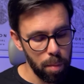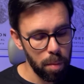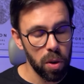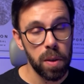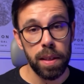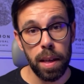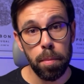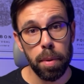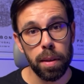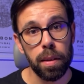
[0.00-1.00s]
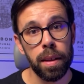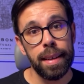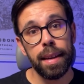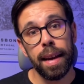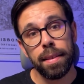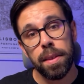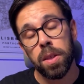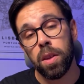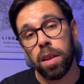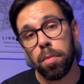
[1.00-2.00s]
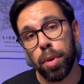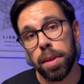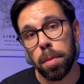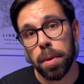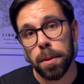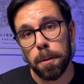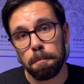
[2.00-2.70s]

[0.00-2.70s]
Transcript: more simple than the solid principles.